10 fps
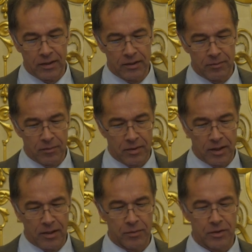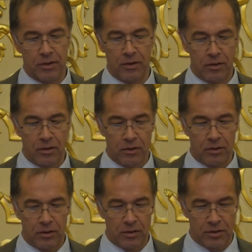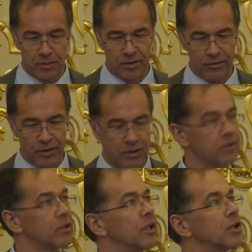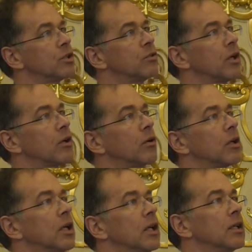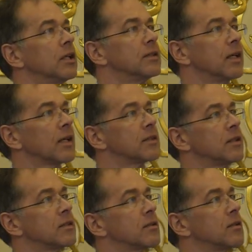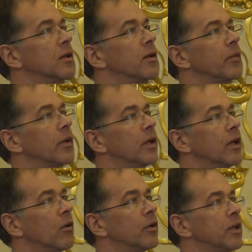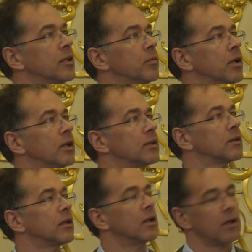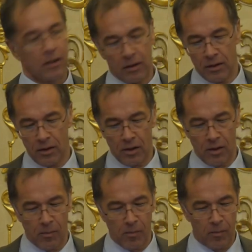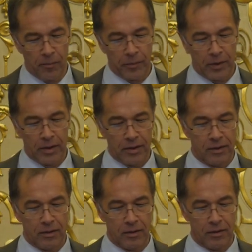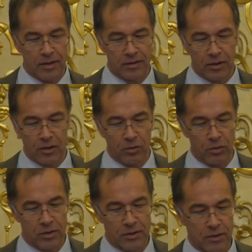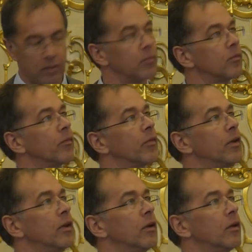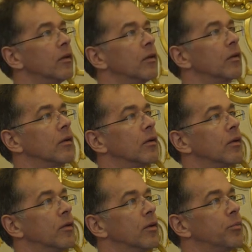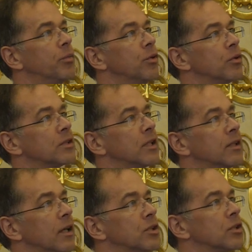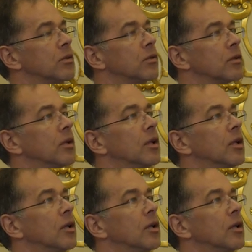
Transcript: times a specific dissertation record is accessed in our database. And this includes the pure citation,